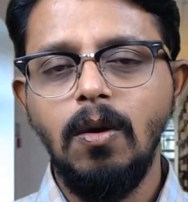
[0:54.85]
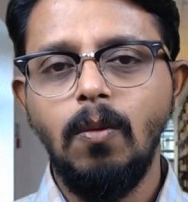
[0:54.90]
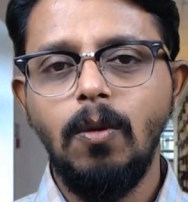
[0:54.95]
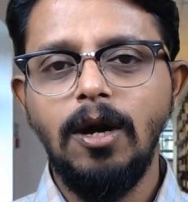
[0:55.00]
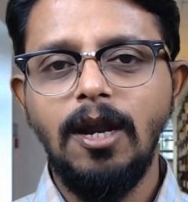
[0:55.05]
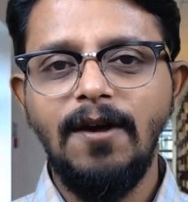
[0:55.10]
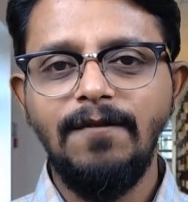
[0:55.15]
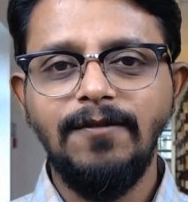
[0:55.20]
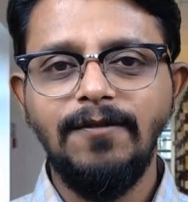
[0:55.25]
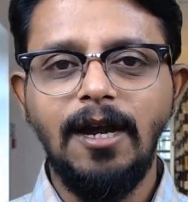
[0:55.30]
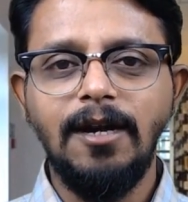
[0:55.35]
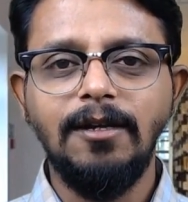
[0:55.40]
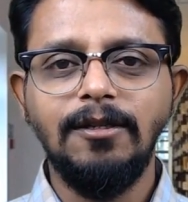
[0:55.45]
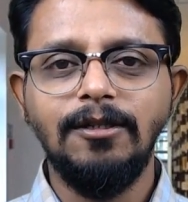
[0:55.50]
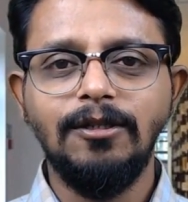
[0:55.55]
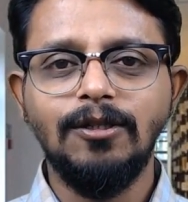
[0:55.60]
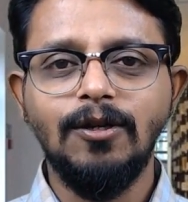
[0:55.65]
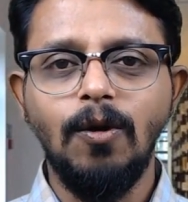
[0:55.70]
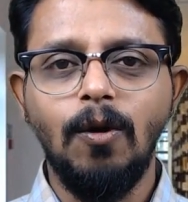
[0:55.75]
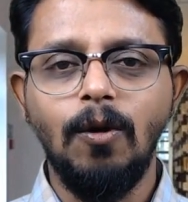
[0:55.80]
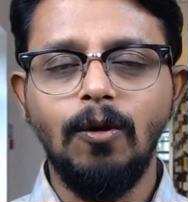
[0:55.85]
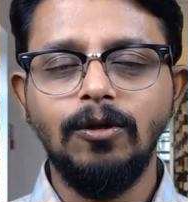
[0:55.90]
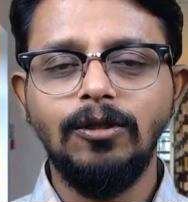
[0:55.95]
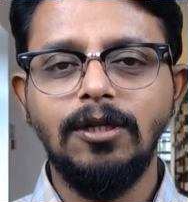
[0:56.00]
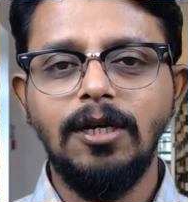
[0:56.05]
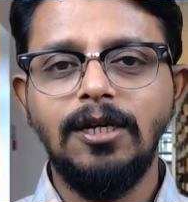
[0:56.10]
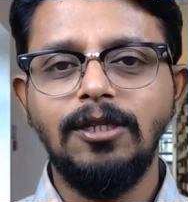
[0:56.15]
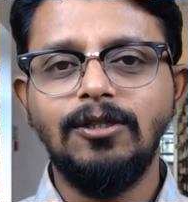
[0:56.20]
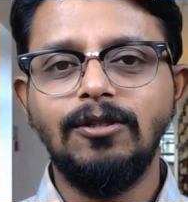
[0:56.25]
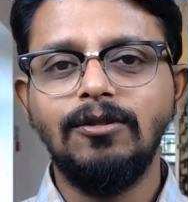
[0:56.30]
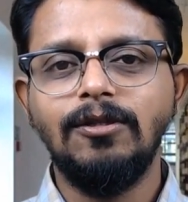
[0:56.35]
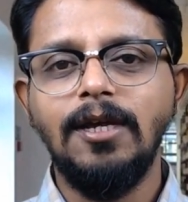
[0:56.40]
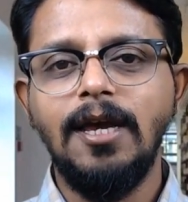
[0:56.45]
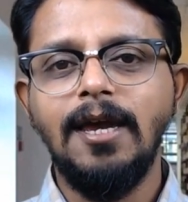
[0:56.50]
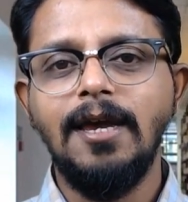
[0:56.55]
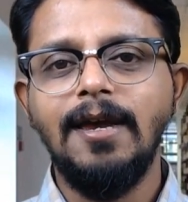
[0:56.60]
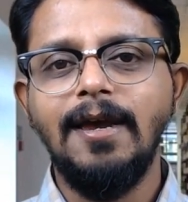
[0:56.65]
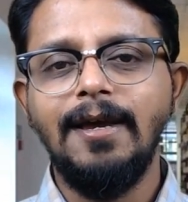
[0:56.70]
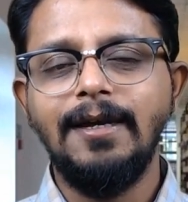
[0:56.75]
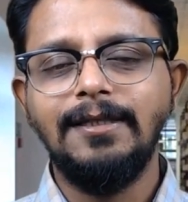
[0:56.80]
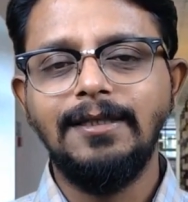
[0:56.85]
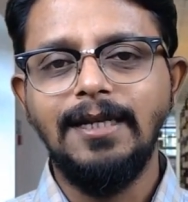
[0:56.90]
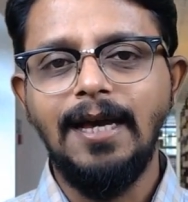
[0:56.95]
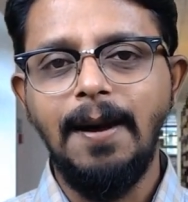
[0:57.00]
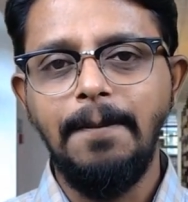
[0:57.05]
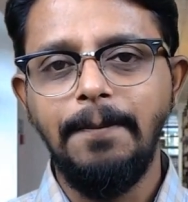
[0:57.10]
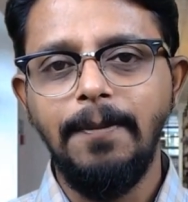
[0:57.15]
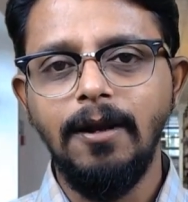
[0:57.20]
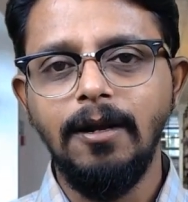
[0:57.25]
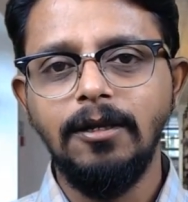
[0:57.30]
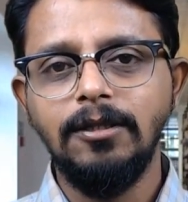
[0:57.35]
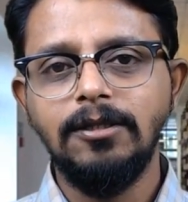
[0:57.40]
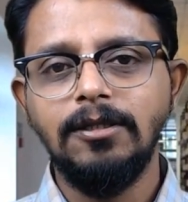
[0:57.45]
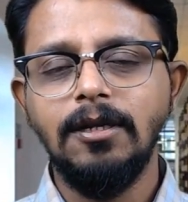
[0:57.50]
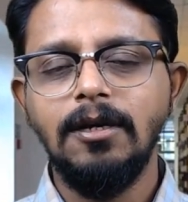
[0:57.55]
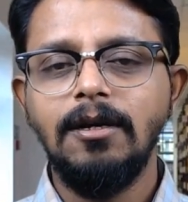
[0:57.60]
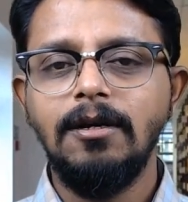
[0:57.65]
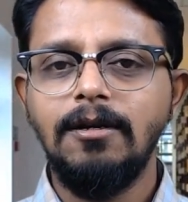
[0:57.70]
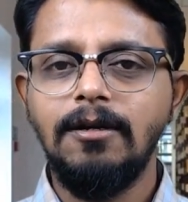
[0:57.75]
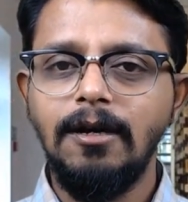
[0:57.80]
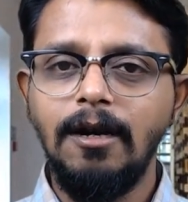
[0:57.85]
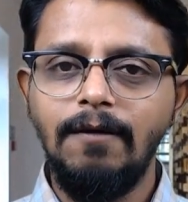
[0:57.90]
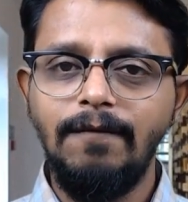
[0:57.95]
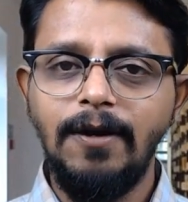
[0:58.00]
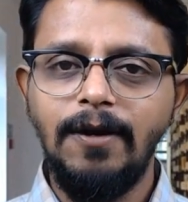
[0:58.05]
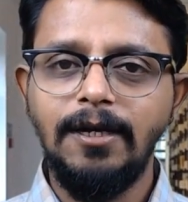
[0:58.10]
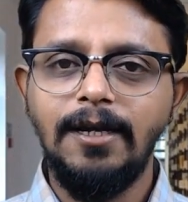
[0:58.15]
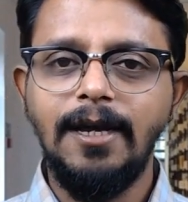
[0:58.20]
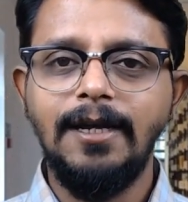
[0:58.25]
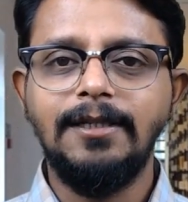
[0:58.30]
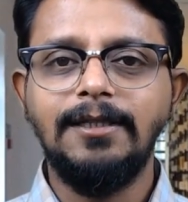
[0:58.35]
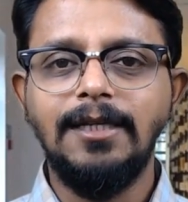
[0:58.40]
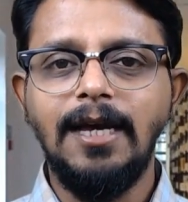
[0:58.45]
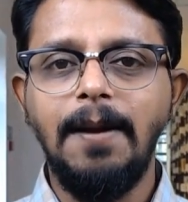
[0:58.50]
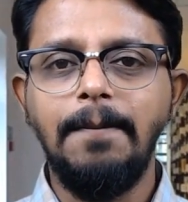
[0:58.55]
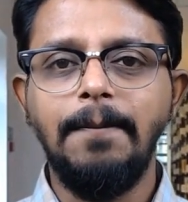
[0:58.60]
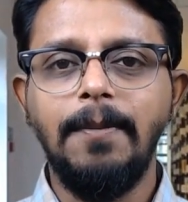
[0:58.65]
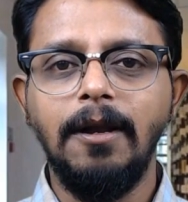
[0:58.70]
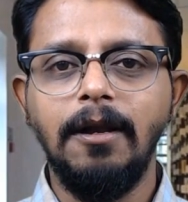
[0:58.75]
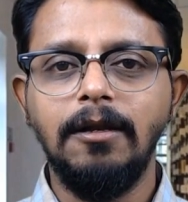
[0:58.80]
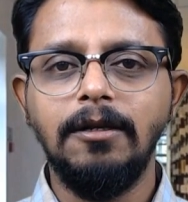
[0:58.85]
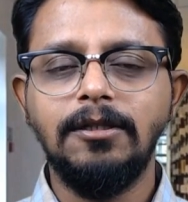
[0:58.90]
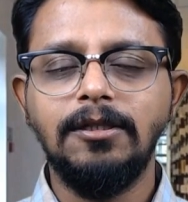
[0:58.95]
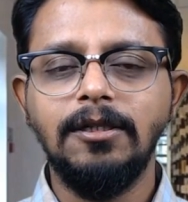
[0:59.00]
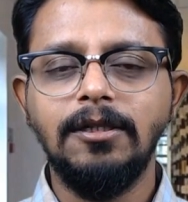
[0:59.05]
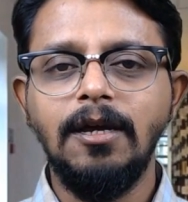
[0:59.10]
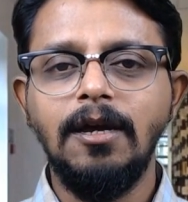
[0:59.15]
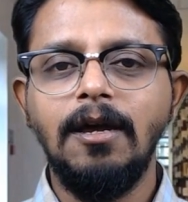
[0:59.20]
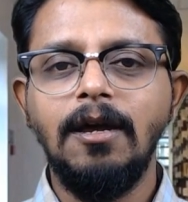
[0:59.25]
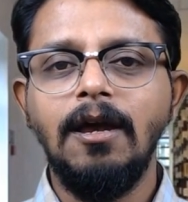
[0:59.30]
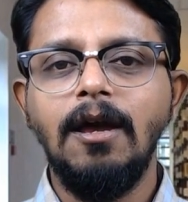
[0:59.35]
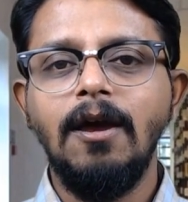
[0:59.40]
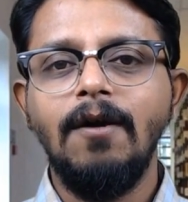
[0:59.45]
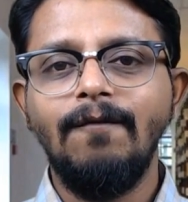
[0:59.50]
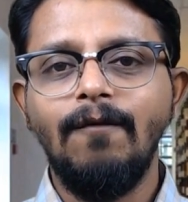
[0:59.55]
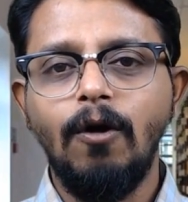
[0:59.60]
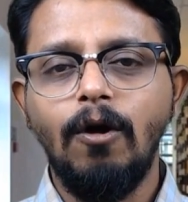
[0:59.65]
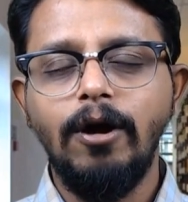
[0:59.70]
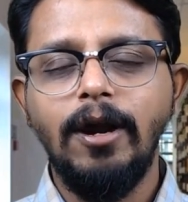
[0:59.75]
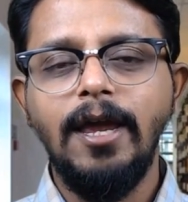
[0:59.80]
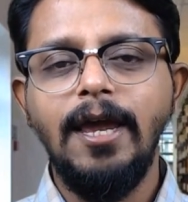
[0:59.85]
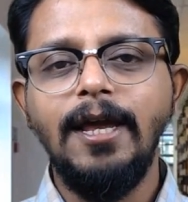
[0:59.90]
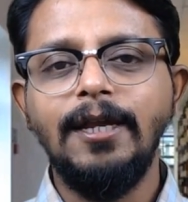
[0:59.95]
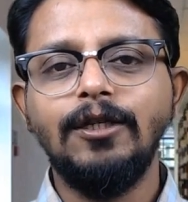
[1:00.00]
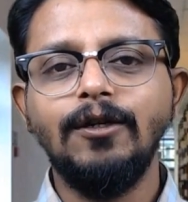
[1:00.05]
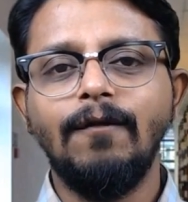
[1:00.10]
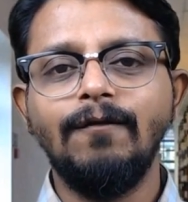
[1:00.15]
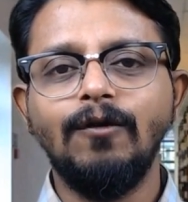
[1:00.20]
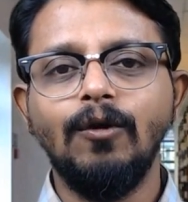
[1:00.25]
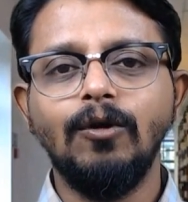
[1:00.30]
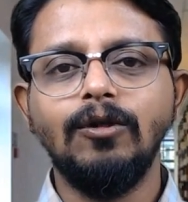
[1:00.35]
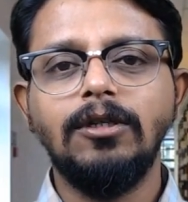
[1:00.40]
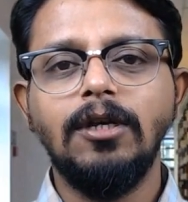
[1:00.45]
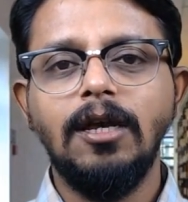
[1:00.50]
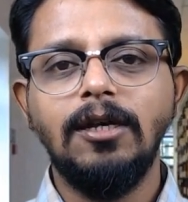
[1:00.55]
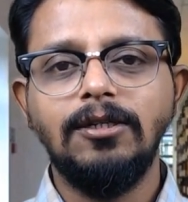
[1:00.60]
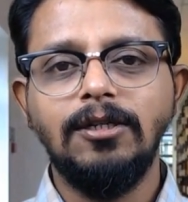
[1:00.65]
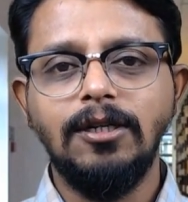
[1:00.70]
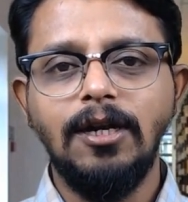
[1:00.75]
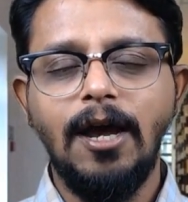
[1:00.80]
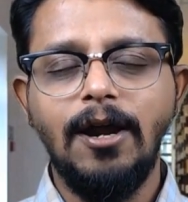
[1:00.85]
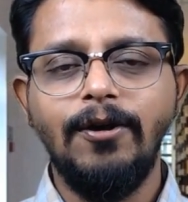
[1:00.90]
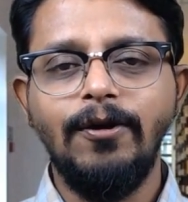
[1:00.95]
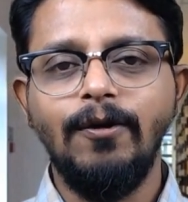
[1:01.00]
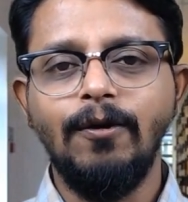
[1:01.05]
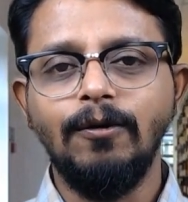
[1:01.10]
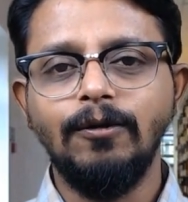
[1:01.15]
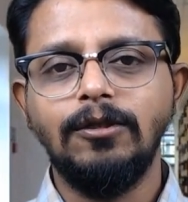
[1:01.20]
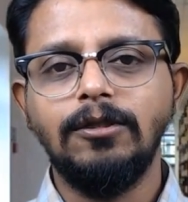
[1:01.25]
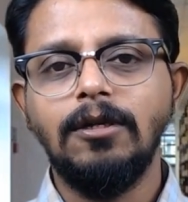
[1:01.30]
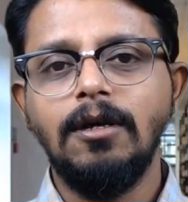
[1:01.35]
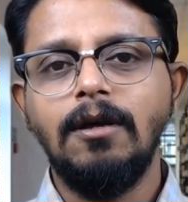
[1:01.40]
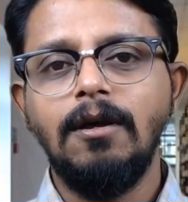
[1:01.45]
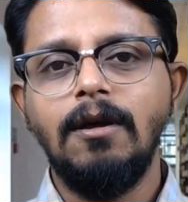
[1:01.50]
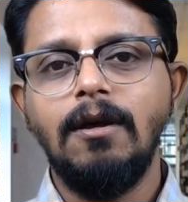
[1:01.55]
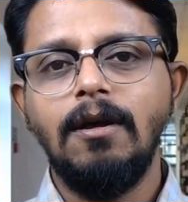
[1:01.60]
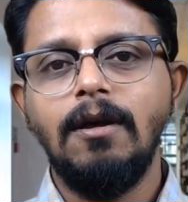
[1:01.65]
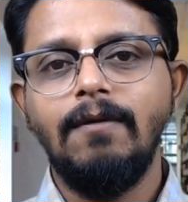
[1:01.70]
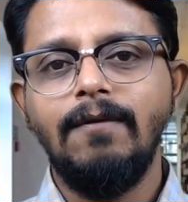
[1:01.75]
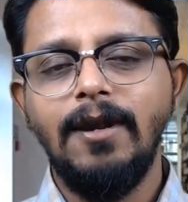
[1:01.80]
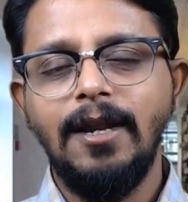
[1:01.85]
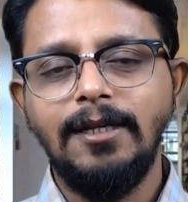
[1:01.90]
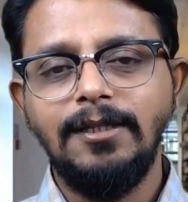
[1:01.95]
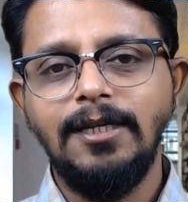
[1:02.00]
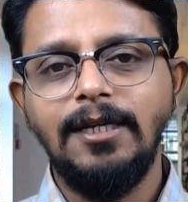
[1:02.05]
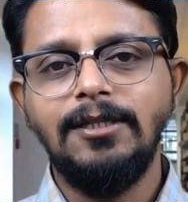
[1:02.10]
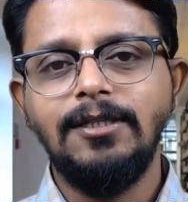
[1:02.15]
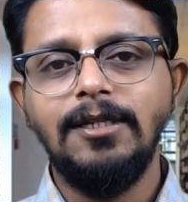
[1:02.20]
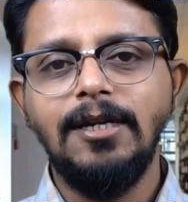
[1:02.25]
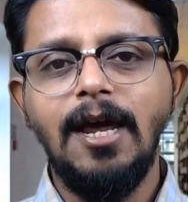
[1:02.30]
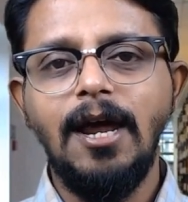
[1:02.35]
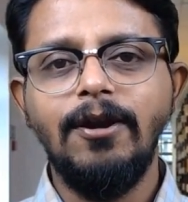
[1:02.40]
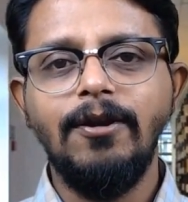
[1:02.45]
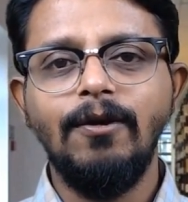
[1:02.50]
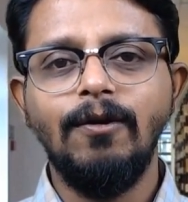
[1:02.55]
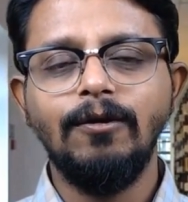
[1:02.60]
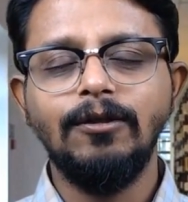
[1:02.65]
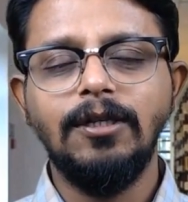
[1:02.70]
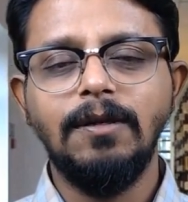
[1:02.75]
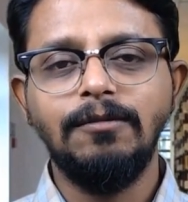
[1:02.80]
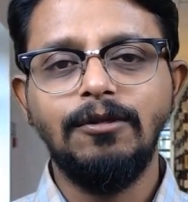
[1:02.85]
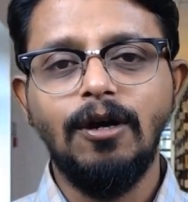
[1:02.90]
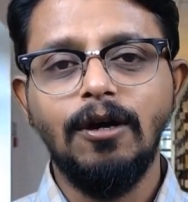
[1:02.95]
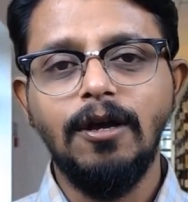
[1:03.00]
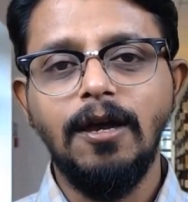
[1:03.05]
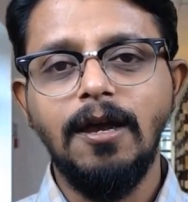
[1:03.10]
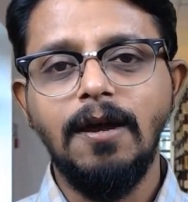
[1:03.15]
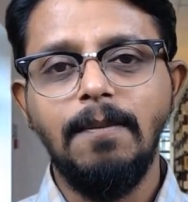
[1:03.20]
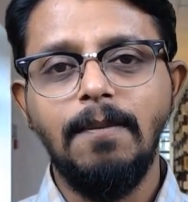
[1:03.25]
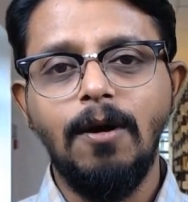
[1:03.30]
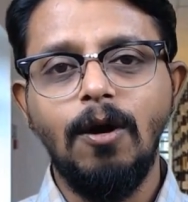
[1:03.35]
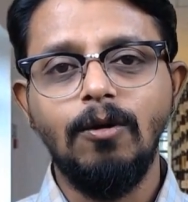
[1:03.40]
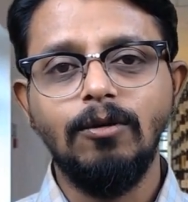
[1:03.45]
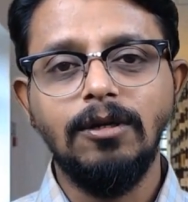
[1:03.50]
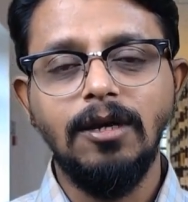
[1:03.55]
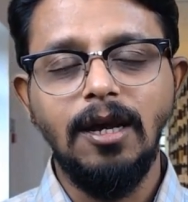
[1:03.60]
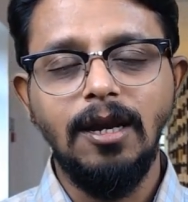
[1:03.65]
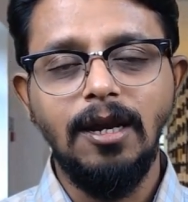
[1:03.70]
What I've done in this course is to take examples, relevant examples, for each of those scenarios. When I say scenarios, I'm talking about